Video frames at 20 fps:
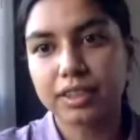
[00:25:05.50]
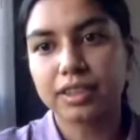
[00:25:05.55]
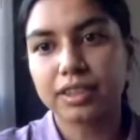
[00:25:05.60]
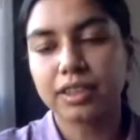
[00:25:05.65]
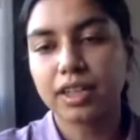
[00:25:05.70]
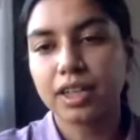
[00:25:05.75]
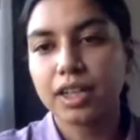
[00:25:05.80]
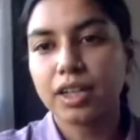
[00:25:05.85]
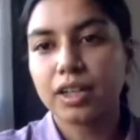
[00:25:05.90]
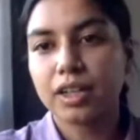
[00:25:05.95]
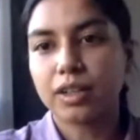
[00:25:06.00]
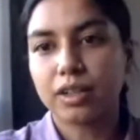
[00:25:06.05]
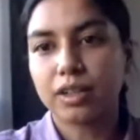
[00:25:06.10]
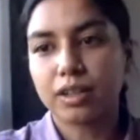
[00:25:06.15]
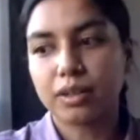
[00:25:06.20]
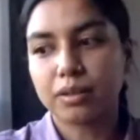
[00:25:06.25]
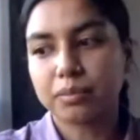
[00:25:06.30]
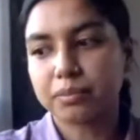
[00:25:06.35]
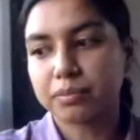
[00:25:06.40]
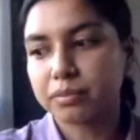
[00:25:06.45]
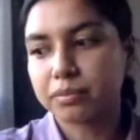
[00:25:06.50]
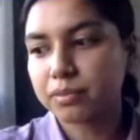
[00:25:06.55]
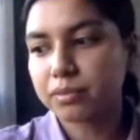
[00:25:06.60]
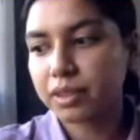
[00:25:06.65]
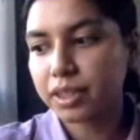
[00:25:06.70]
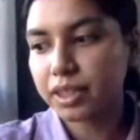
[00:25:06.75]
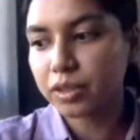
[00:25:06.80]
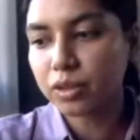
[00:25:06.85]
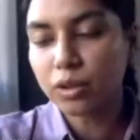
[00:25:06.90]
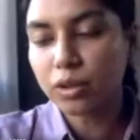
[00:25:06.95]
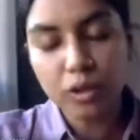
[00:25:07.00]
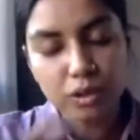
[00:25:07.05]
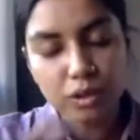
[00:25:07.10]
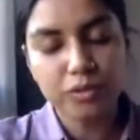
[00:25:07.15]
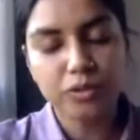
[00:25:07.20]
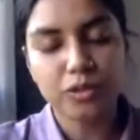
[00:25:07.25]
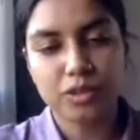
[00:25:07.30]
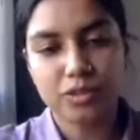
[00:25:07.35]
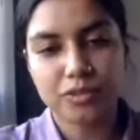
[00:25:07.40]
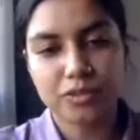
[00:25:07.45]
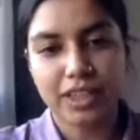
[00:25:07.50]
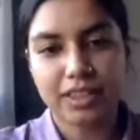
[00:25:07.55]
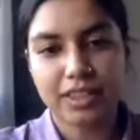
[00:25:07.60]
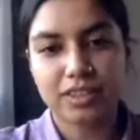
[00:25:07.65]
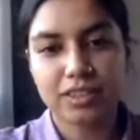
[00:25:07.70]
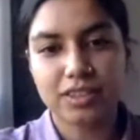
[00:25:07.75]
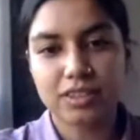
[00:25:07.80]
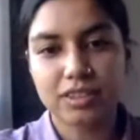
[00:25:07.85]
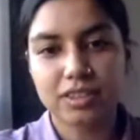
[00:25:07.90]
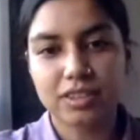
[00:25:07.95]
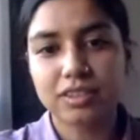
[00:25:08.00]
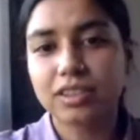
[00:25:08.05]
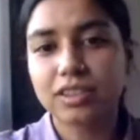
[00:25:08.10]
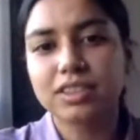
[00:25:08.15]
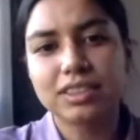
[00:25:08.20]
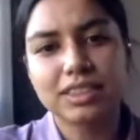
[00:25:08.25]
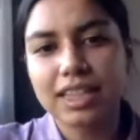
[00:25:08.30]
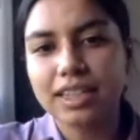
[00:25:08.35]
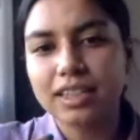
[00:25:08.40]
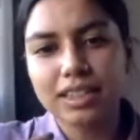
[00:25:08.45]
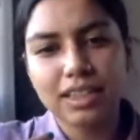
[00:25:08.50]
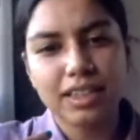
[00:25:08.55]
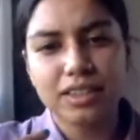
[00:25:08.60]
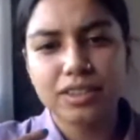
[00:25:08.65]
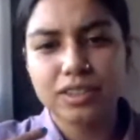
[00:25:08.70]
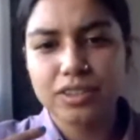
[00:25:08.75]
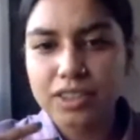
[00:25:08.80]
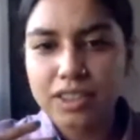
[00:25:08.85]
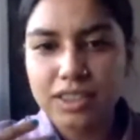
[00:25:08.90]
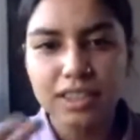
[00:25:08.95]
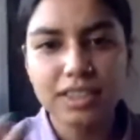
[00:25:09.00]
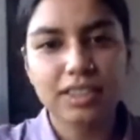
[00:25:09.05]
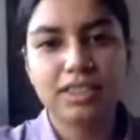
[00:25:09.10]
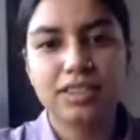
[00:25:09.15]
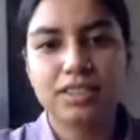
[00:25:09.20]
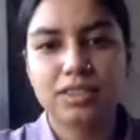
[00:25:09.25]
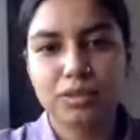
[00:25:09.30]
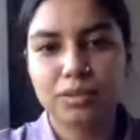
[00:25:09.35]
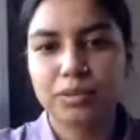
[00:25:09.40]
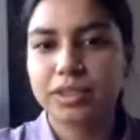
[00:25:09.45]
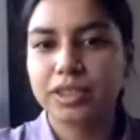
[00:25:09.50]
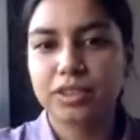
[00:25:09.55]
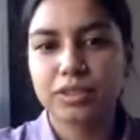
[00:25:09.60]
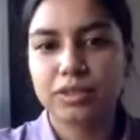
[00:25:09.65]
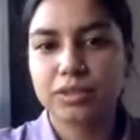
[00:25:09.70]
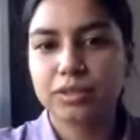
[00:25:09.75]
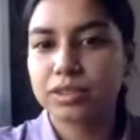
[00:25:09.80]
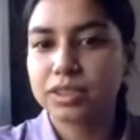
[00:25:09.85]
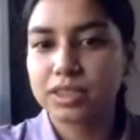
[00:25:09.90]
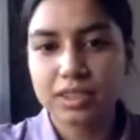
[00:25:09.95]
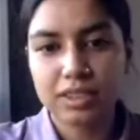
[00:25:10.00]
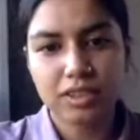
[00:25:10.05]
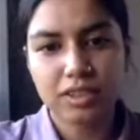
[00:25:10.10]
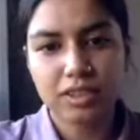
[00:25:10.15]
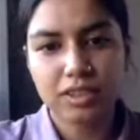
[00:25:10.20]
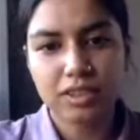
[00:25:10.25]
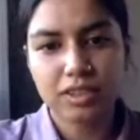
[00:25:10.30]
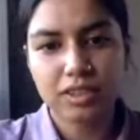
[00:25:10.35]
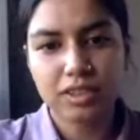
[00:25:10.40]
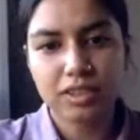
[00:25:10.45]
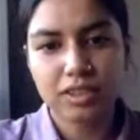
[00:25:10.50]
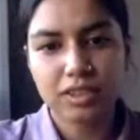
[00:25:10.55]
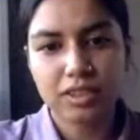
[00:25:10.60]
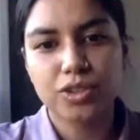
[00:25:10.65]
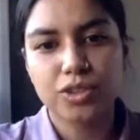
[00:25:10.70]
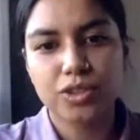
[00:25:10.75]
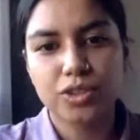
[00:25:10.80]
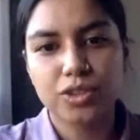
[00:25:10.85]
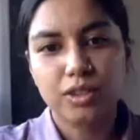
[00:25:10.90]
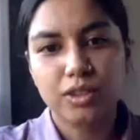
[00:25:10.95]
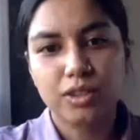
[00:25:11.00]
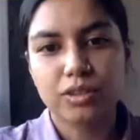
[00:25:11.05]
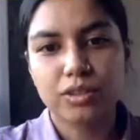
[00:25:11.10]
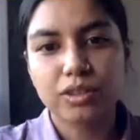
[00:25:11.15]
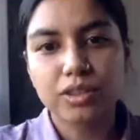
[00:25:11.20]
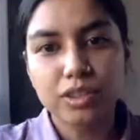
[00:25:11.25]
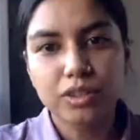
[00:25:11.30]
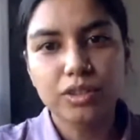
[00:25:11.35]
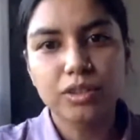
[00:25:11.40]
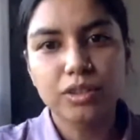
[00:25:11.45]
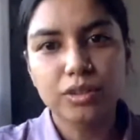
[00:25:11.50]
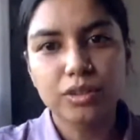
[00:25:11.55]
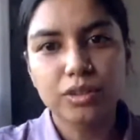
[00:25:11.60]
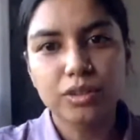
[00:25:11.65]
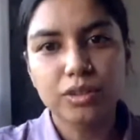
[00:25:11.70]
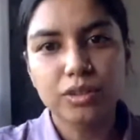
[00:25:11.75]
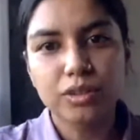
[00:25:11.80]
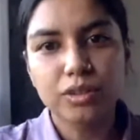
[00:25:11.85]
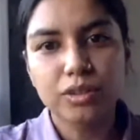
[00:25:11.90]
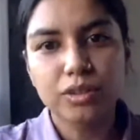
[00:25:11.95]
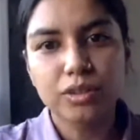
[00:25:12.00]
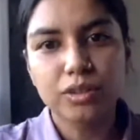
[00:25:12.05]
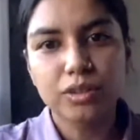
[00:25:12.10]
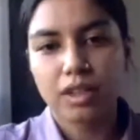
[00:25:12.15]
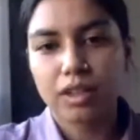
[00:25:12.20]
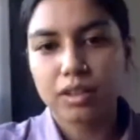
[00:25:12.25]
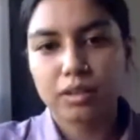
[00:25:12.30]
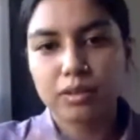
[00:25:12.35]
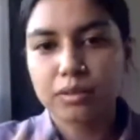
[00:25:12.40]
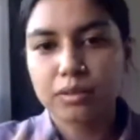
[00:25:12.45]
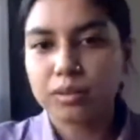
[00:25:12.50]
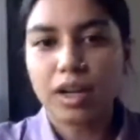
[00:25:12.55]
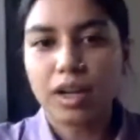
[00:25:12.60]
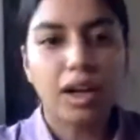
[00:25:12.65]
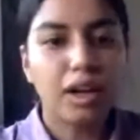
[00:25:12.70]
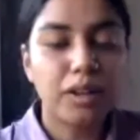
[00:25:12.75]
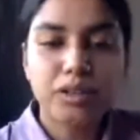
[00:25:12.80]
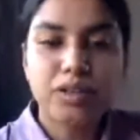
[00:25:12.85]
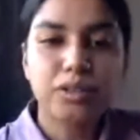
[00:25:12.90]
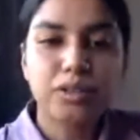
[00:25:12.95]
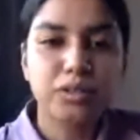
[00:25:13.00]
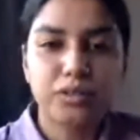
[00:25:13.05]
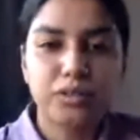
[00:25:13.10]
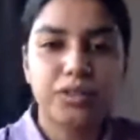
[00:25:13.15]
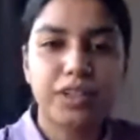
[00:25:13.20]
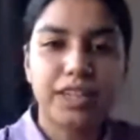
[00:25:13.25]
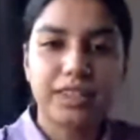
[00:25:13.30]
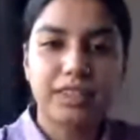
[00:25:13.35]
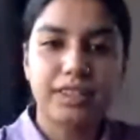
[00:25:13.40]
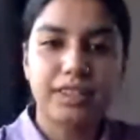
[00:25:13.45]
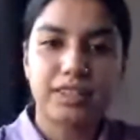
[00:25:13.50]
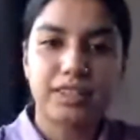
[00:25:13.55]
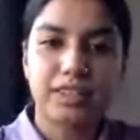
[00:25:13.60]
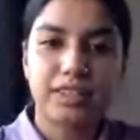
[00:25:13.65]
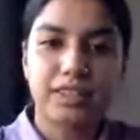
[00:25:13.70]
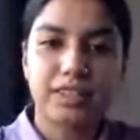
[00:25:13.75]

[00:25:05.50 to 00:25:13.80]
and um, and all of those factors. Does that like really dissuade you, discourage you to continue, or how do you find that?